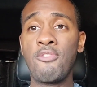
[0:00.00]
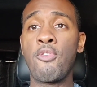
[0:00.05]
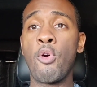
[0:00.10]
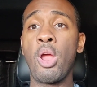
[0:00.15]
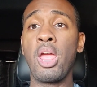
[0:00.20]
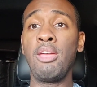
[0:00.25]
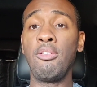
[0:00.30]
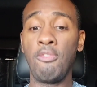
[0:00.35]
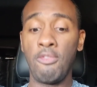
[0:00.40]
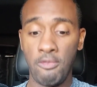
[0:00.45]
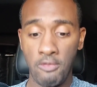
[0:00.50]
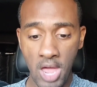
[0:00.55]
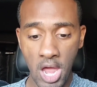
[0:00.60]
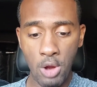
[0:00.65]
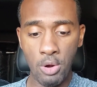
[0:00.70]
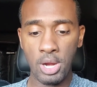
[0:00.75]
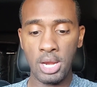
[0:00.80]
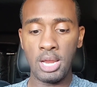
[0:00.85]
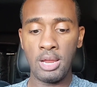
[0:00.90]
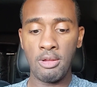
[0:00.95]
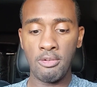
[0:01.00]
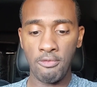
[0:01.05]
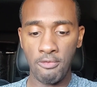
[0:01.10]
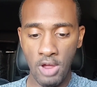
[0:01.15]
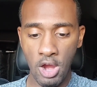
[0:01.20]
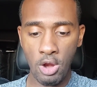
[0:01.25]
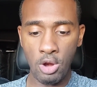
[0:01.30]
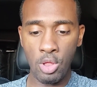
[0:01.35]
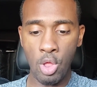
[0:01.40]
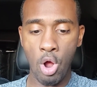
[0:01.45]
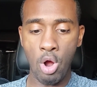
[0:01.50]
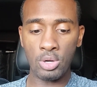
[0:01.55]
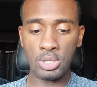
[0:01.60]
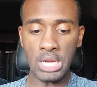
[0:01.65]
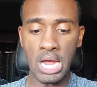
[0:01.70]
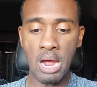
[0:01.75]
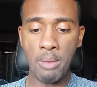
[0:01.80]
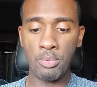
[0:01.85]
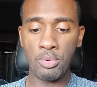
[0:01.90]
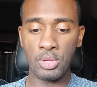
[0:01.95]
for a very long
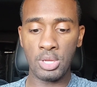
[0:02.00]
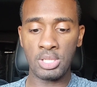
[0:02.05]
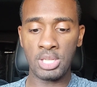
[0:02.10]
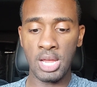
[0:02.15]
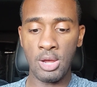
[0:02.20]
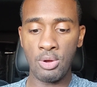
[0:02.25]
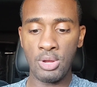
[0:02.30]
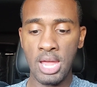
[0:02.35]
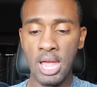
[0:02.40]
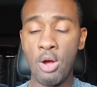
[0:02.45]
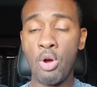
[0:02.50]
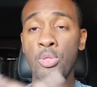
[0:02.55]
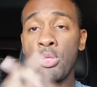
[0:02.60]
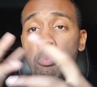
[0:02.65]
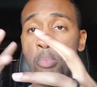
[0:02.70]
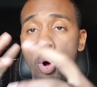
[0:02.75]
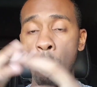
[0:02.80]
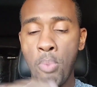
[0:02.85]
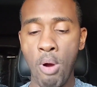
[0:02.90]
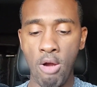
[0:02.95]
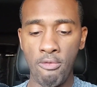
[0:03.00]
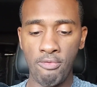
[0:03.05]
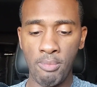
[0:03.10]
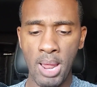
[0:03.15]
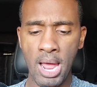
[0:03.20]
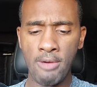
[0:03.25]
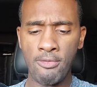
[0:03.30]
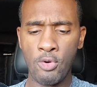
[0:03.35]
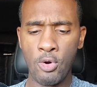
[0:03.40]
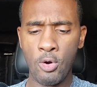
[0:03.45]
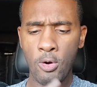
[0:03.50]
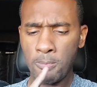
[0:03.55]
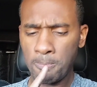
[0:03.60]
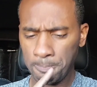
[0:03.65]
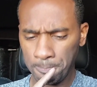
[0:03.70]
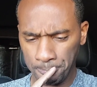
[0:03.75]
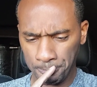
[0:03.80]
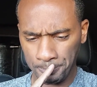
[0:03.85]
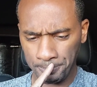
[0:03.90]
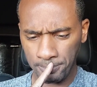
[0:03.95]
time on this Hellcat, on the Mopar platform.
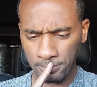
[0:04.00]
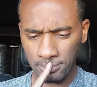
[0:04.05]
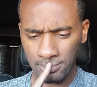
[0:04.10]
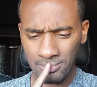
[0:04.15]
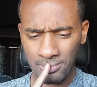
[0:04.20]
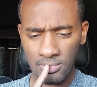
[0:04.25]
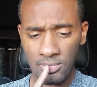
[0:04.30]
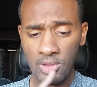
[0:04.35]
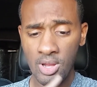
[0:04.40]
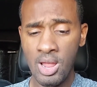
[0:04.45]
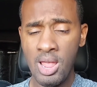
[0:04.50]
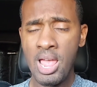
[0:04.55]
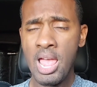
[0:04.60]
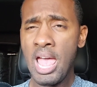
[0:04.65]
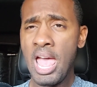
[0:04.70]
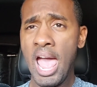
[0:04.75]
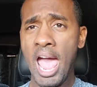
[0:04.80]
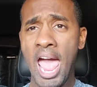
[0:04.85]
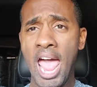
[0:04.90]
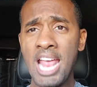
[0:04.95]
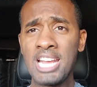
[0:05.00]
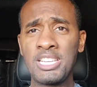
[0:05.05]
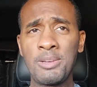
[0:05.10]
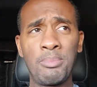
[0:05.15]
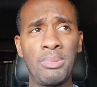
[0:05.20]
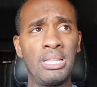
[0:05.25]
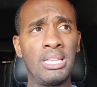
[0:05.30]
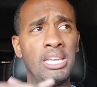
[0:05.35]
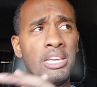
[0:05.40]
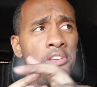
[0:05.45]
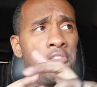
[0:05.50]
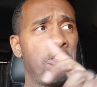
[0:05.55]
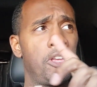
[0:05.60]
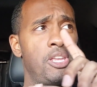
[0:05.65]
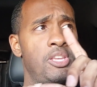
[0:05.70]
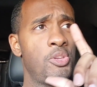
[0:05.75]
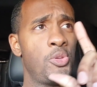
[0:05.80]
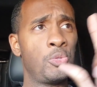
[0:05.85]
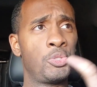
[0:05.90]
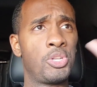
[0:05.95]
I actually believe he
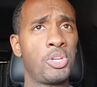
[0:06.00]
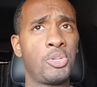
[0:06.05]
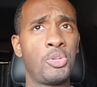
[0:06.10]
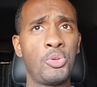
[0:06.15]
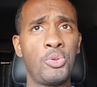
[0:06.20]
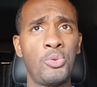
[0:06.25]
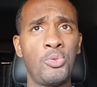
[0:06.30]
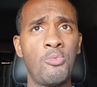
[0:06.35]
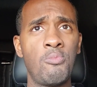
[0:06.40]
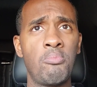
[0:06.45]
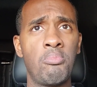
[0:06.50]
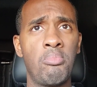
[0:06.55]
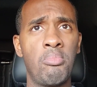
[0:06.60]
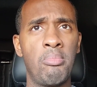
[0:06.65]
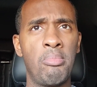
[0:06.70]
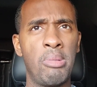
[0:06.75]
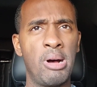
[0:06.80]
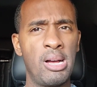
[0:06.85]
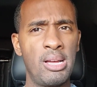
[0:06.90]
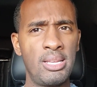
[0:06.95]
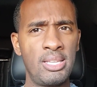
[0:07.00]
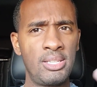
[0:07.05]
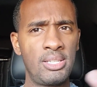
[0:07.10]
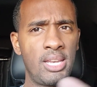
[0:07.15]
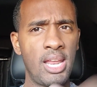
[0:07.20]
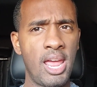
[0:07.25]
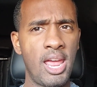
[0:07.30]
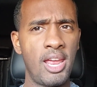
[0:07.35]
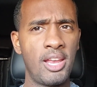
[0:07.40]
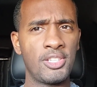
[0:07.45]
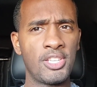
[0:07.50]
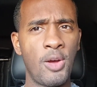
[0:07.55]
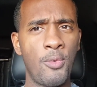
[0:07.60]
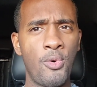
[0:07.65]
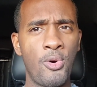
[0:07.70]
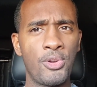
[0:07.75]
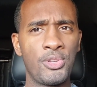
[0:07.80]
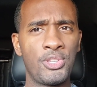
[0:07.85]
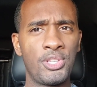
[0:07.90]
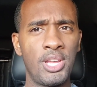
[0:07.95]
used to do Mustangs, I
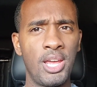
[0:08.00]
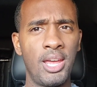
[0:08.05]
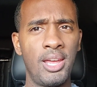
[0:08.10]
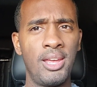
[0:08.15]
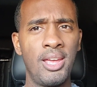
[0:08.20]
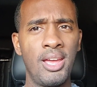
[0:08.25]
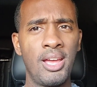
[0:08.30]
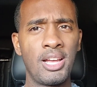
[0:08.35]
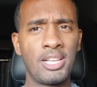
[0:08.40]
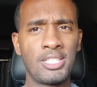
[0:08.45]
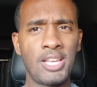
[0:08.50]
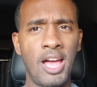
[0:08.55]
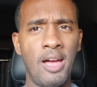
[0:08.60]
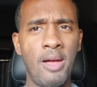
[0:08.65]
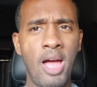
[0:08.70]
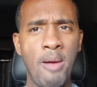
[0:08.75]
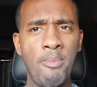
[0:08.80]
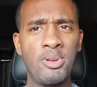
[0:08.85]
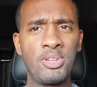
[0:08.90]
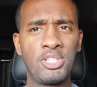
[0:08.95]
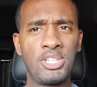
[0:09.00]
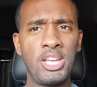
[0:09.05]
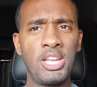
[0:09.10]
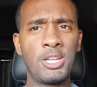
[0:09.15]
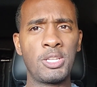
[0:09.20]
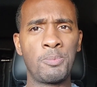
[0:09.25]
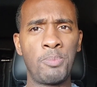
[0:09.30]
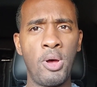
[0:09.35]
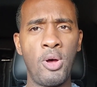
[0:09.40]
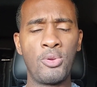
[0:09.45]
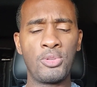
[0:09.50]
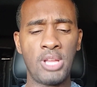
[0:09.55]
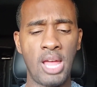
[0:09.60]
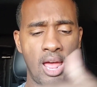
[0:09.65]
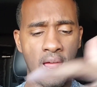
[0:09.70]
want to say, because I've been seeing his posts.